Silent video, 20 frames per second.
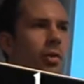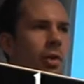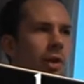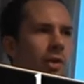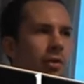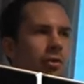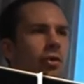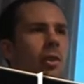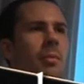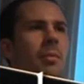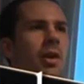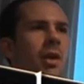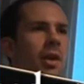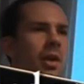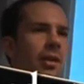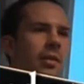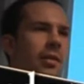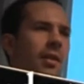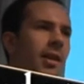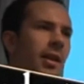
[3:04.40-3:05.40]

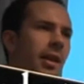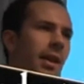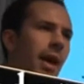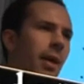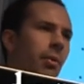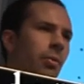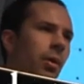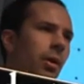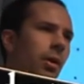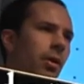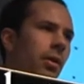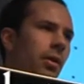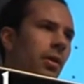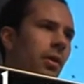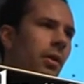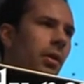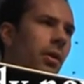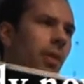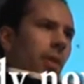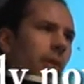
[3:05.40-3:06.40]
contributing to the network,
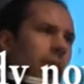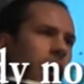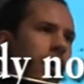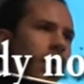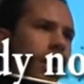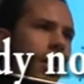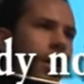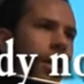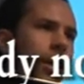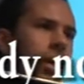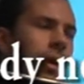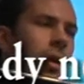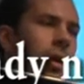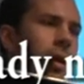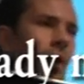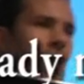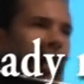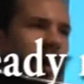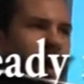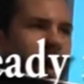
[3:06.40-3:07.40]

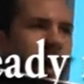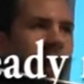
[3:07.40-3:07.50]
and